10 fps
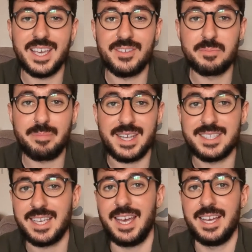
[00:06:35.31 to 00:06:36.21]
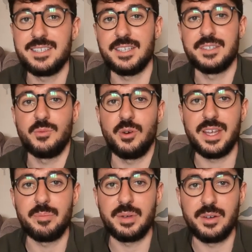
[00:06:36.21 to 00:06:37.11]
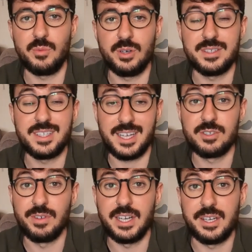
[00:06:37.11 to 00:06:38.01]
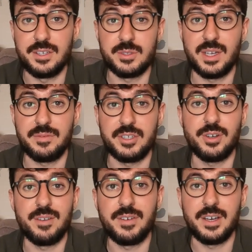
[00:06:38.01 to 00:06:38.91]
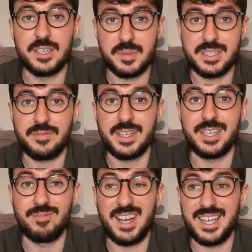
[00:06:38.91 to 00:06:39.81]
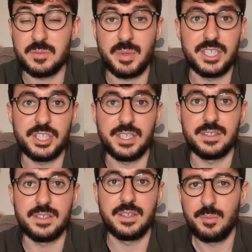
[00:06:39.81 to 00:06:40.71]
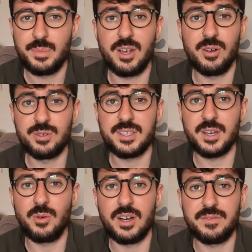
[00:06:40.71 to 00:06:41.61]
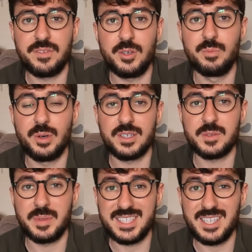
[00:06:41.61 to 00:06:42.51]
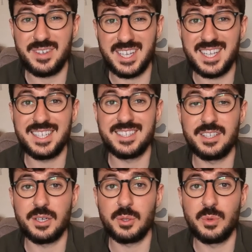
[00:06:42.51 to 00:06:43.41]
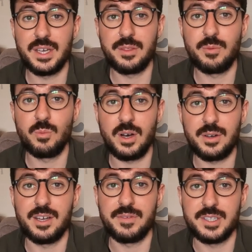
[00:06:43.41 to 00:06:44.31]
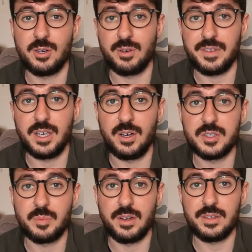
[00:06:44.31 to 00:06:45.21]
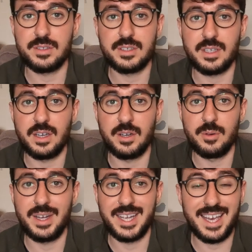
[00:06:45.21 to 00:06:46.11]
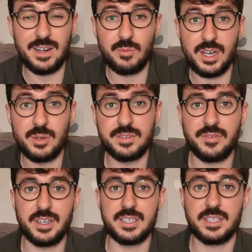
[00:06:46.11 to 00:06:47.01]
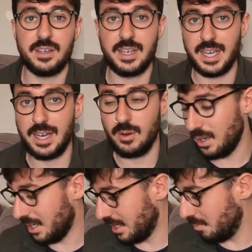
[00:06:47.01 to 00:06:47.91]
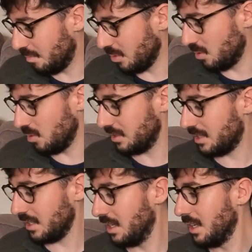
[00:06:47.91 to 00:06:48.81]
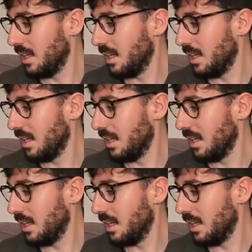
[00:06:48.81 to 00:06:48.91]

give its best guess as to what that bird was. That's really good as well if you're trying to find a specifically rare species. There are also quite a few books specifically to do with wildlife photography hotspots. So again, when I was first starting out, I bought